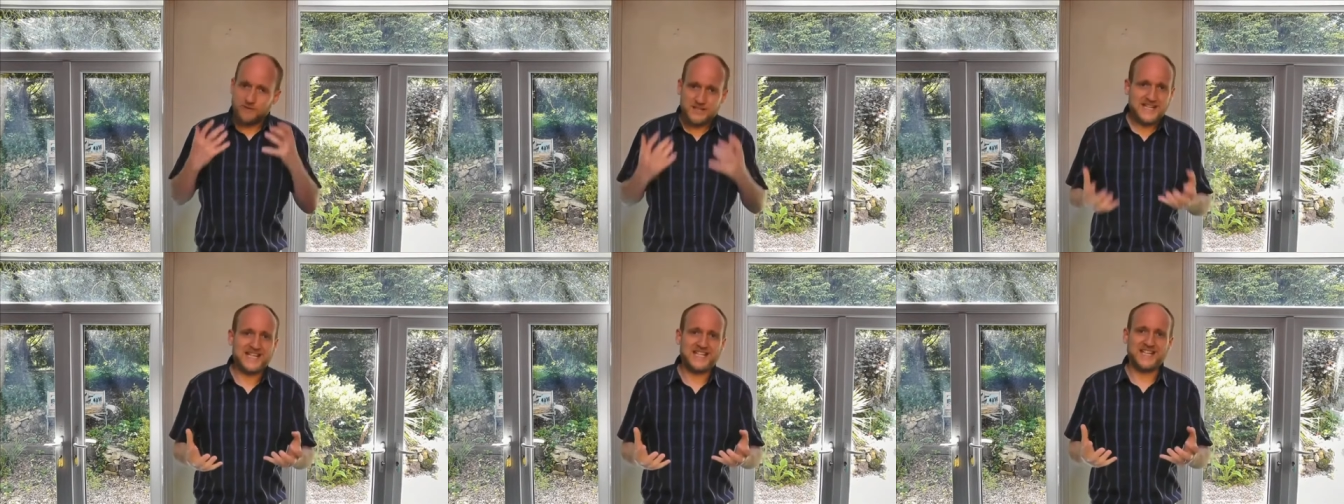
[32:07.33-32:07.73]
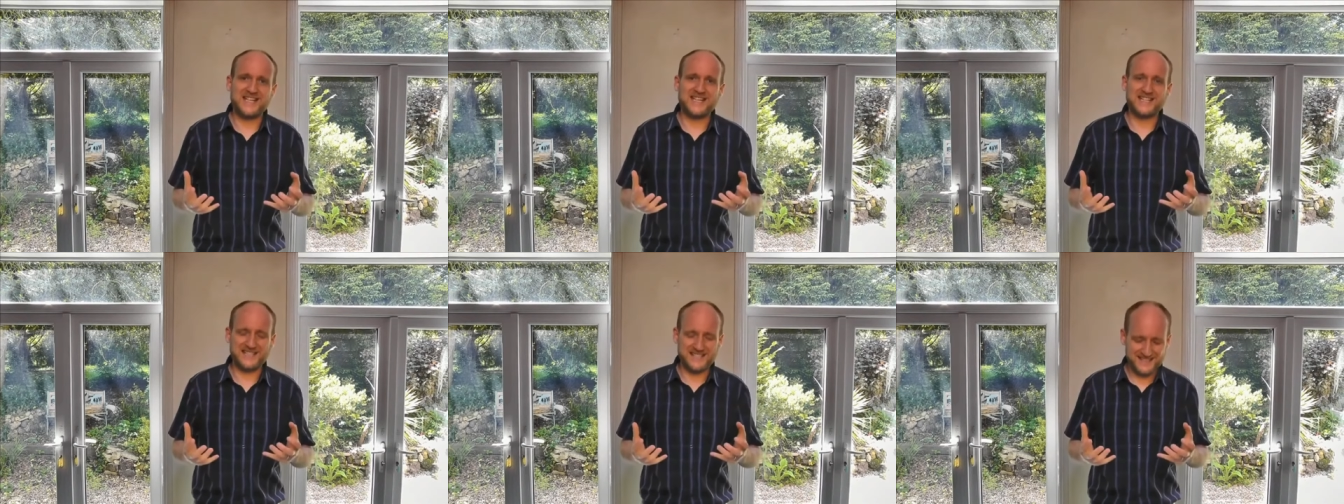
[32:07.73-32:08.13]

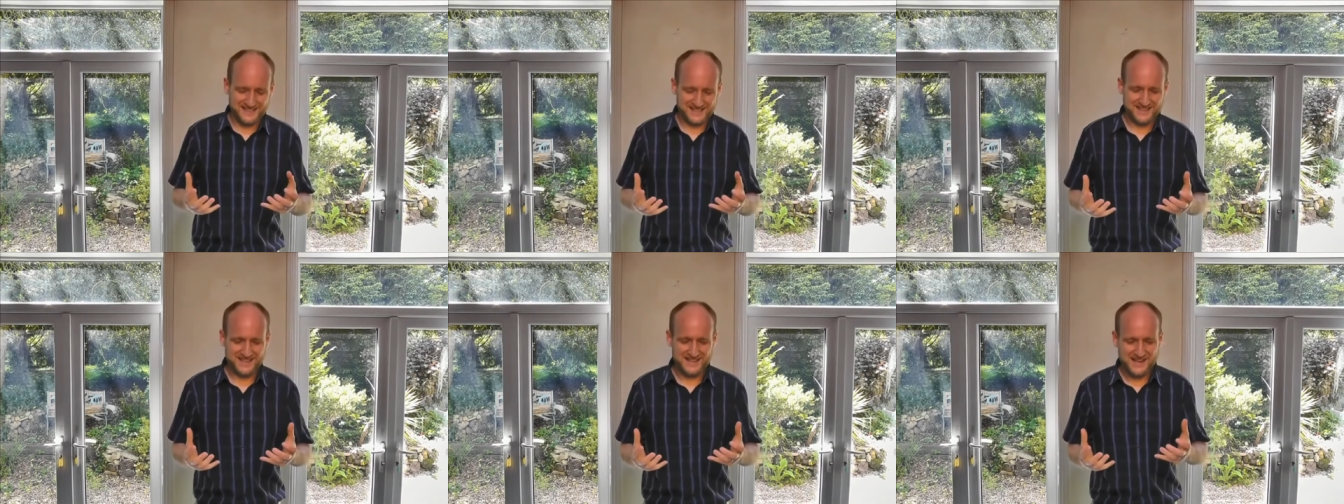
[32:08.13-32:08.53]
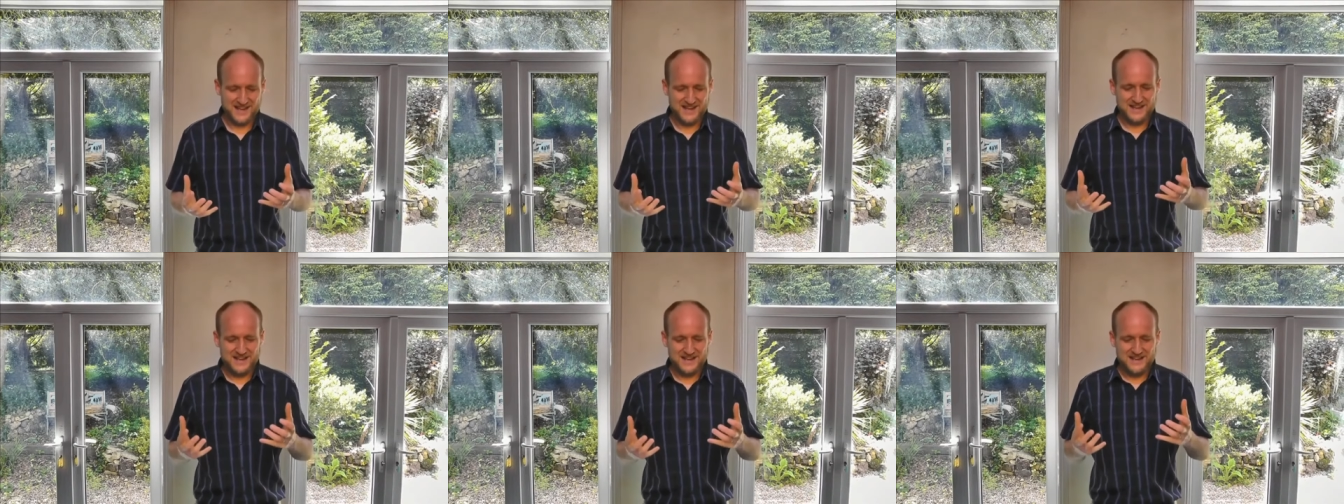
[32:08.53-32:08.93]
religious?
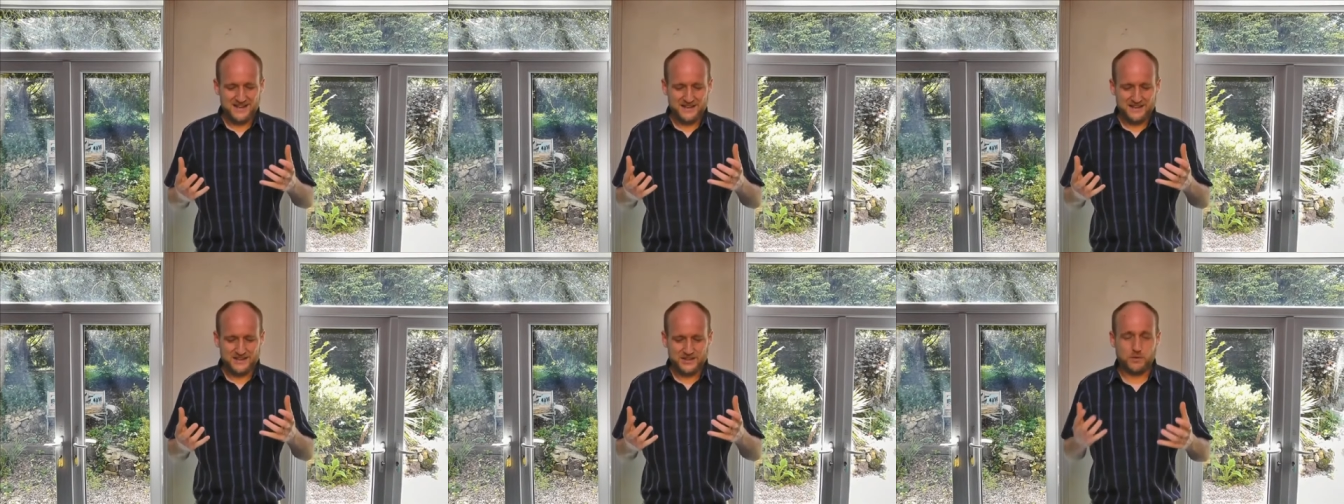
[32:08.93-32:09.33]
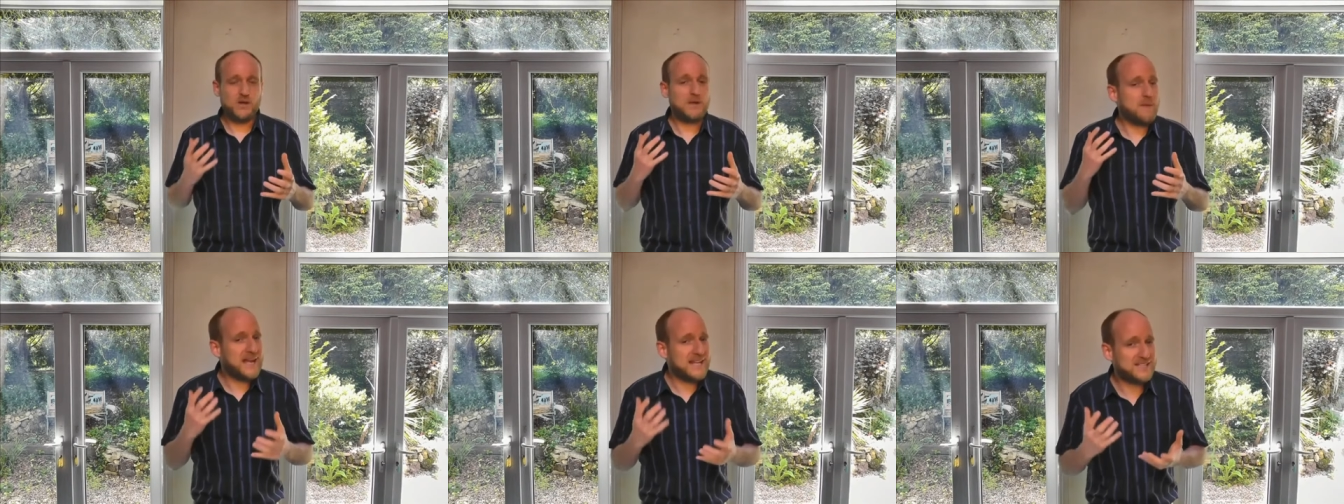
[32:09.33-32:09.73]
Do
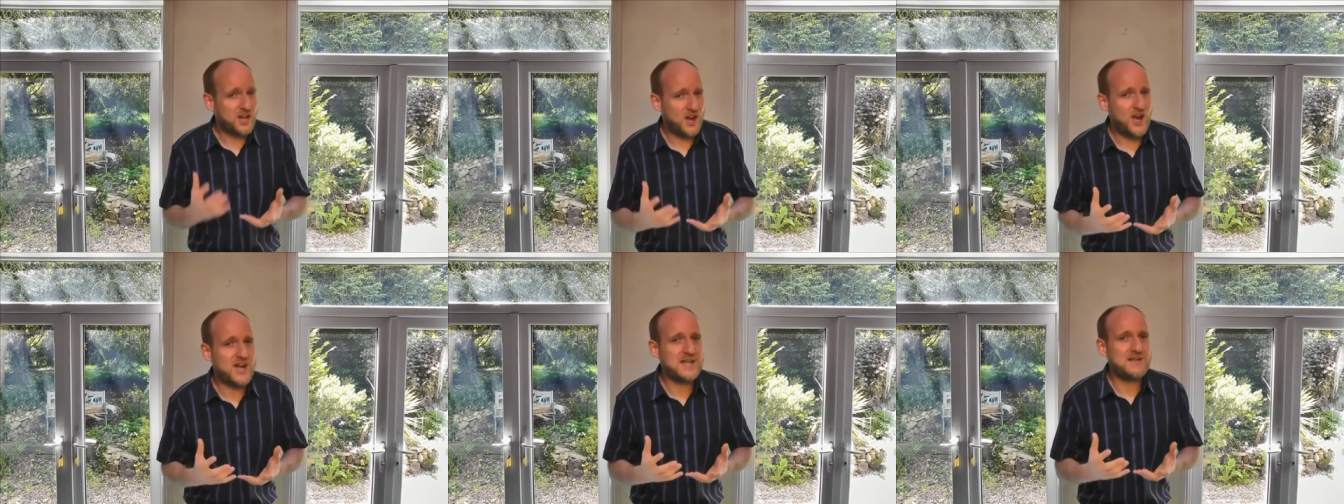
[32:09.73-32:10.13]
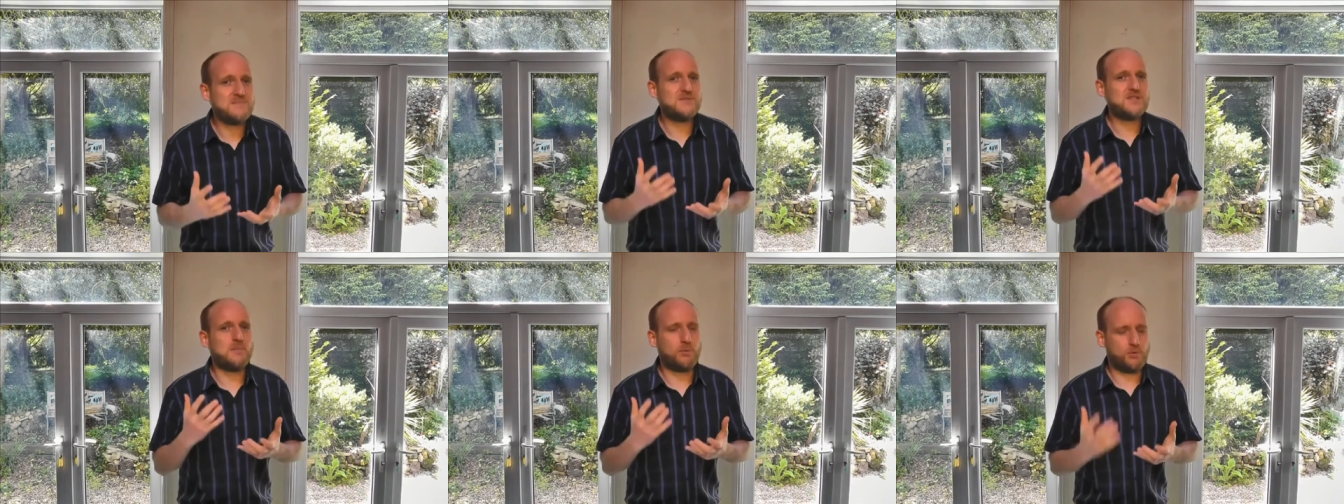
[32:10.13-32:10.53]
we make
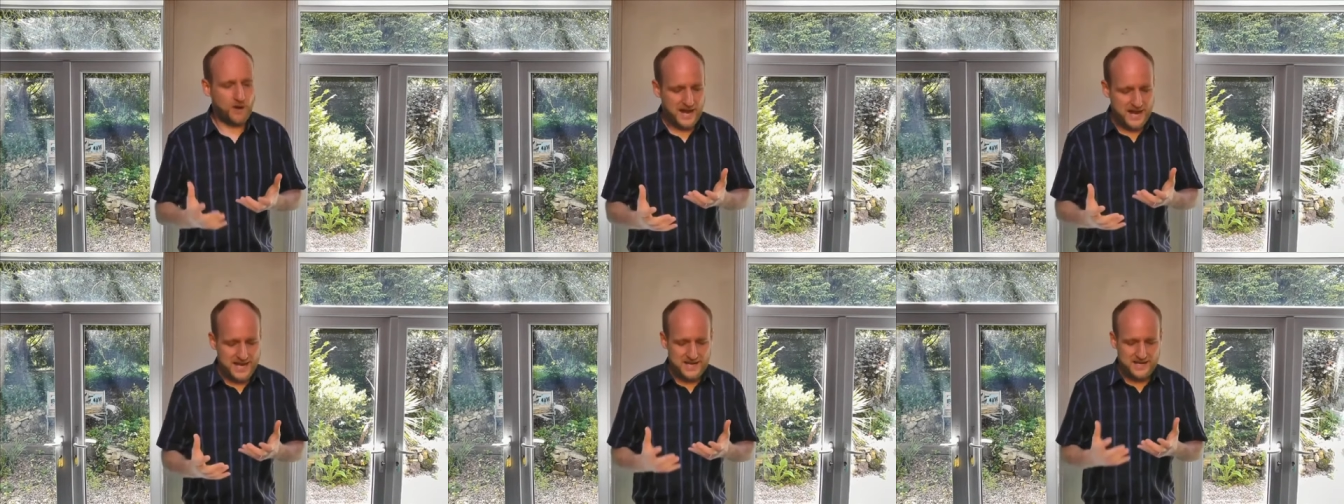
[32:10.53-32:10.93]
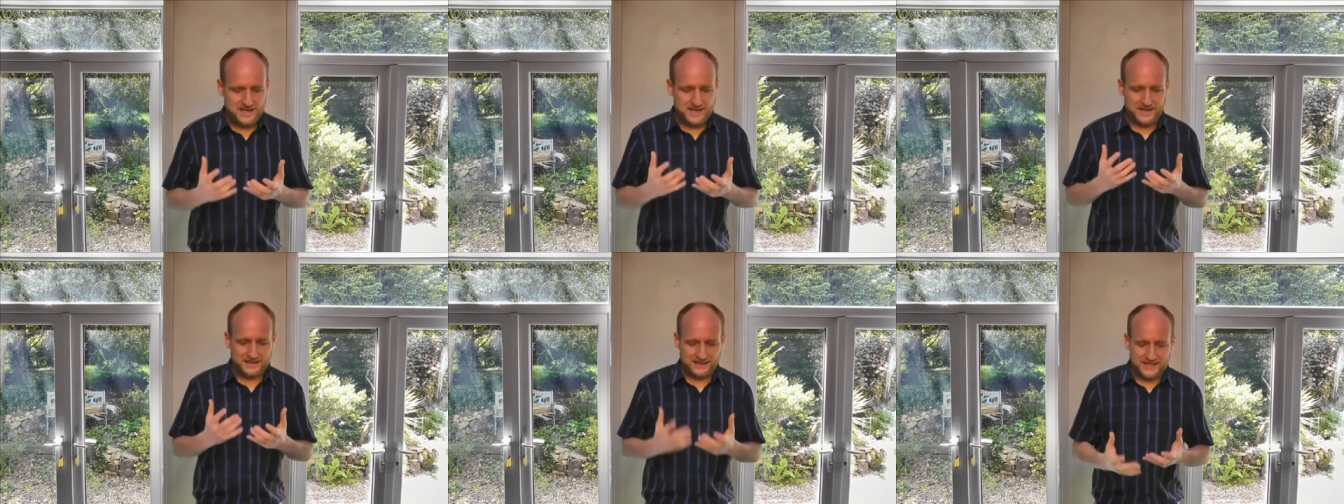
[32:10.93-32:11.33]
time to pray
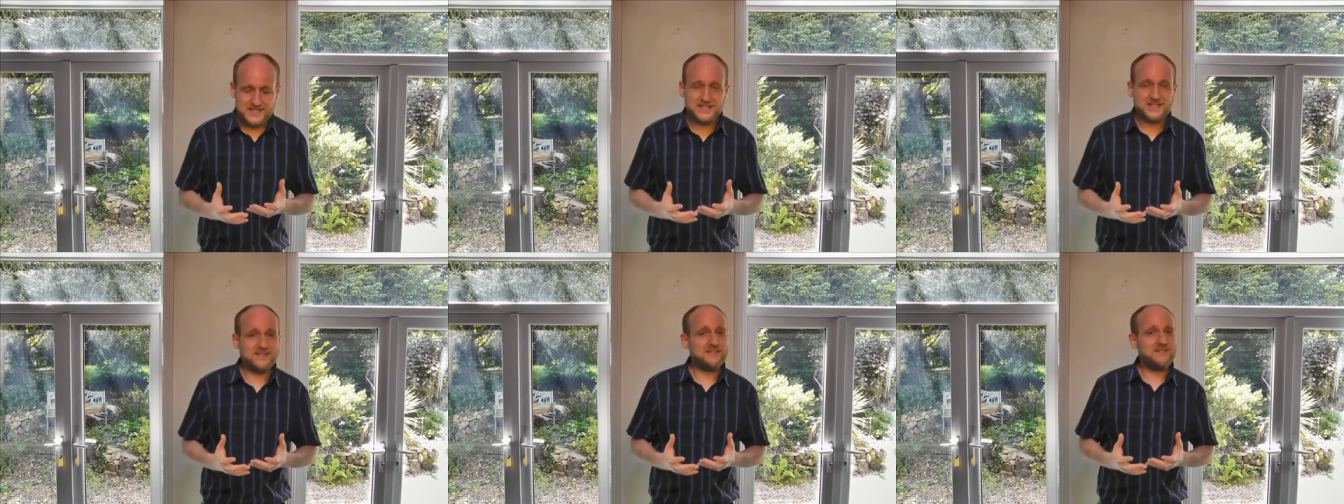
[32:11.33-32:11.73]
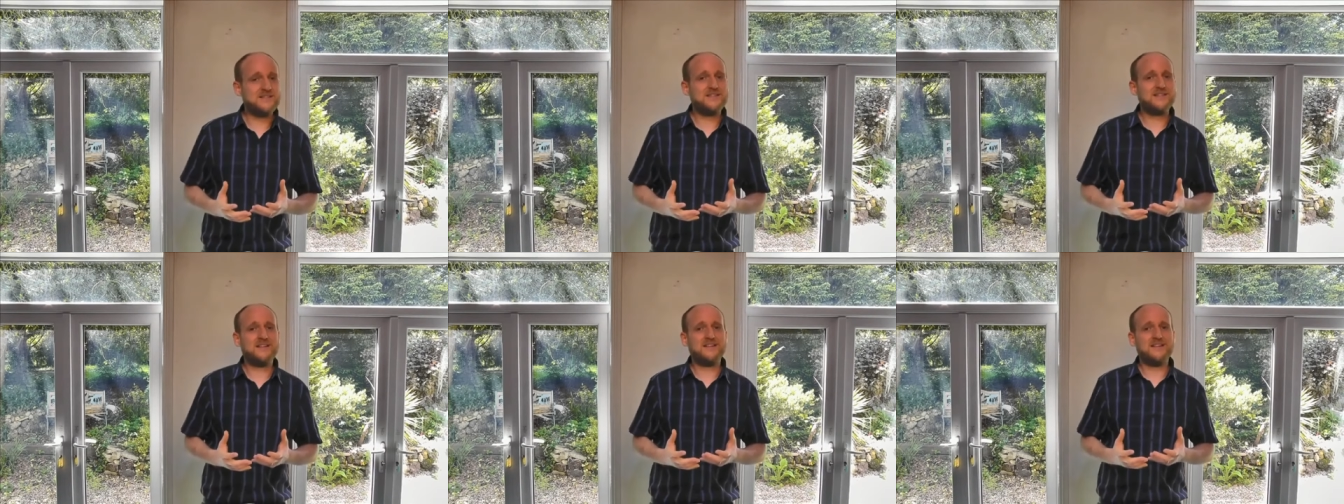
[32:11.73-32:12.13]
and
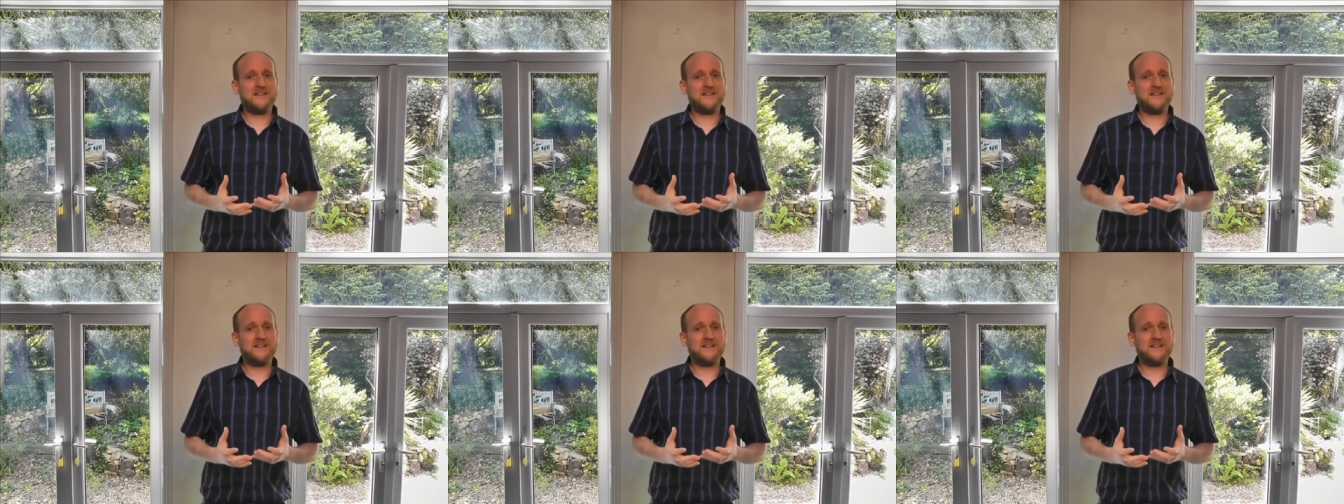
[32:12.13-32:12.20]
listen?